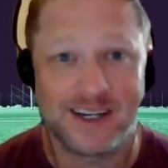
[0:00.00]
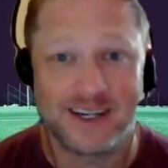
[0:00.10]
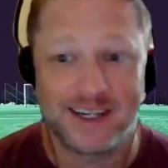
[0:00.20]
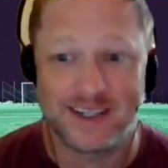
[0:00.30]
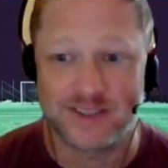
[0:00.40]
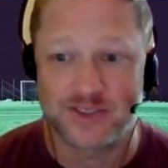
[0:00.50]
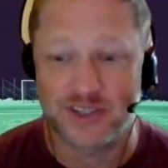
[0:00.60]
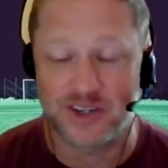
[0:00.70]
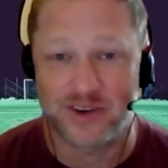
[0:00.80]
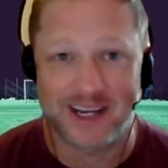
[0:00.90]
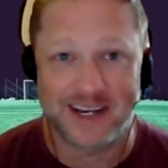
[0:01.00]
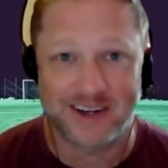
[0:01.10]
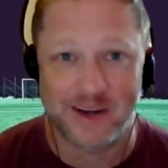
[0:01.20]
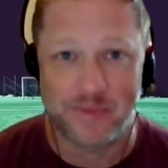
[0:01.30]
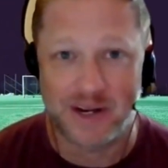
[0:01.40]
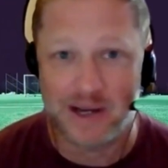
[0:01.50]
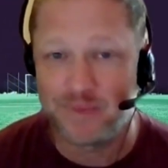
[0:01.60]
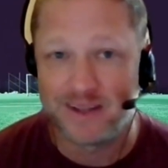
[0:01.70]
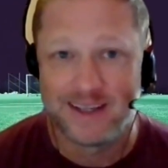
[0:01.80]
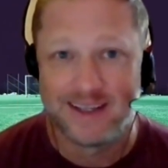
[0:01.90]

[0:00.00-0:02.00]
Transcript: uh, on senior night here coming up,